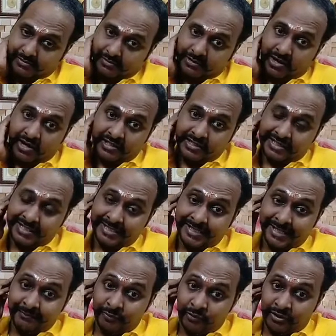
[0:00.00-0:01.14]
Colleges in
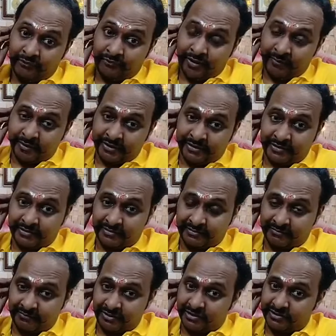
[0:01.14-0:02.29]
Jaipur are famous
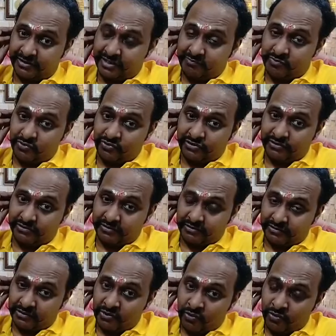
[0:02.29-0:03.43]
because Jaipur is
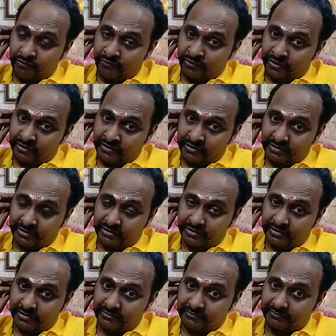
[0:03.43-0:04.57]
uh, known for this
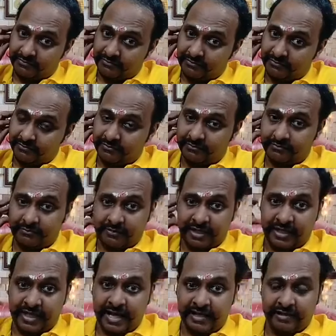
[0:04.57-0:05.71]
uh,
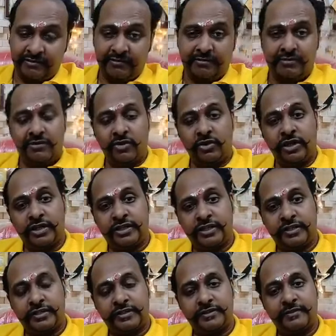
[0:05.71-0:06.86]
attractive
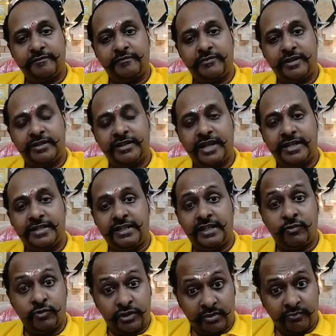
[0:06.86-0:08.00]
locations and sightseeing.
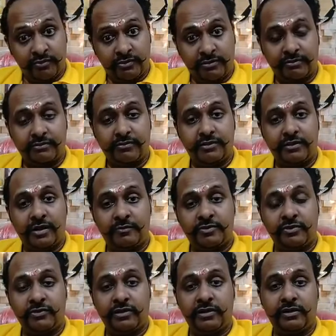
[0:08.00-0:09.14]
Udaipur,
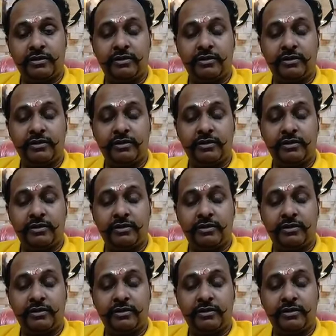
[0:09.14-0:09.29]
absolutely.